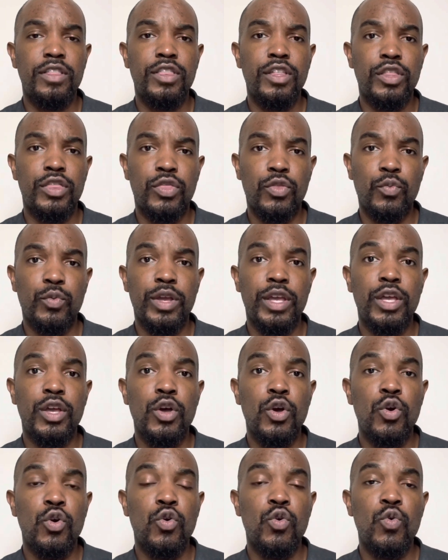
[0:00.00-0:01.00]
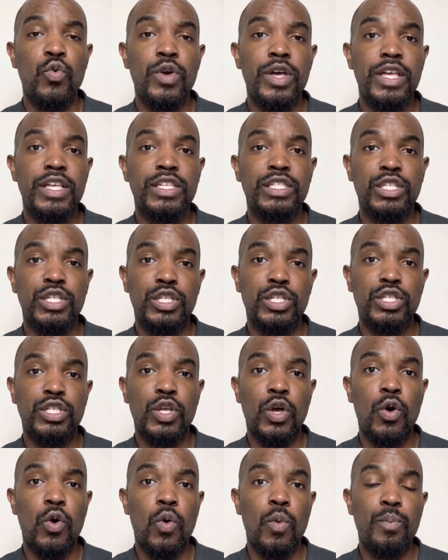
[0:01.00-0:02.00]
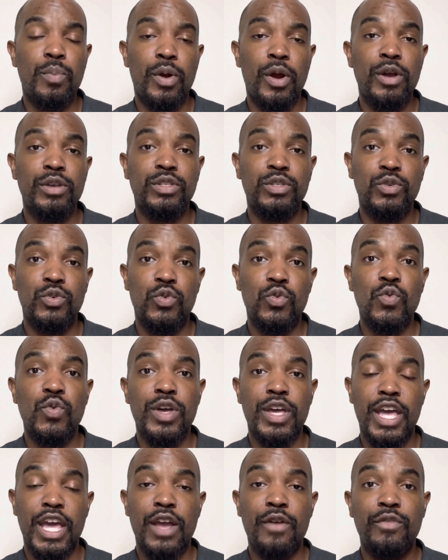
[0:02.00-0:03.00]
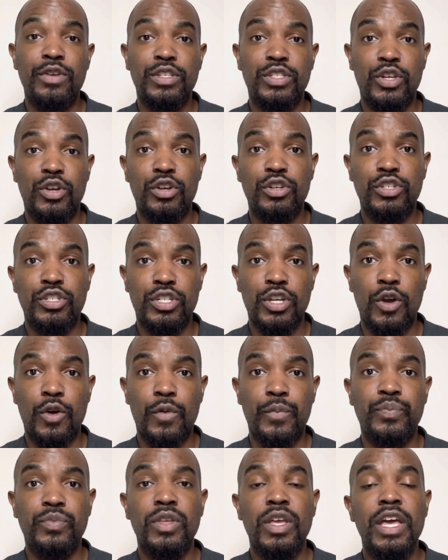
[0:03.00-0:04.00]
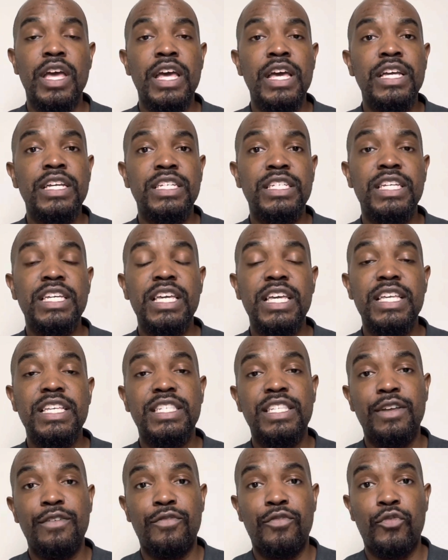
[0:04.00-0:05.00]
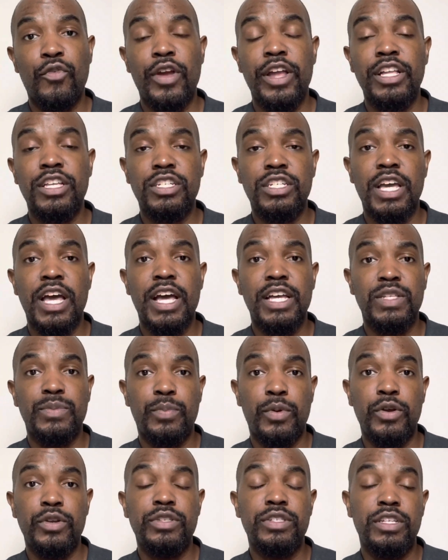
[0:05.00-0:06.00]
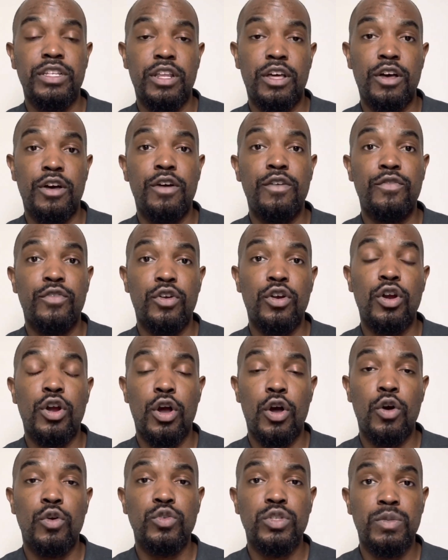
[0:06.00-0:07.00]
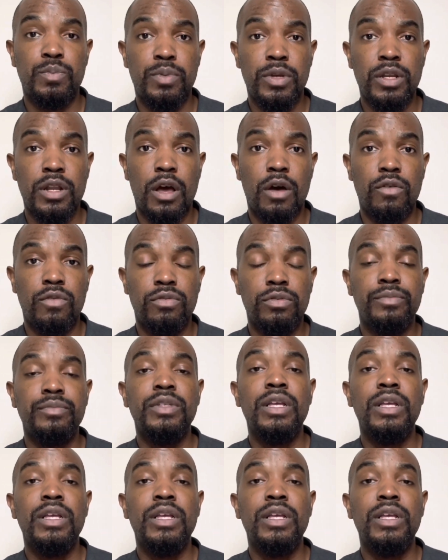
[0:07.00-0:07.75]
the three who is the sole person who carries her show. She is the franchise person of her own spinoff.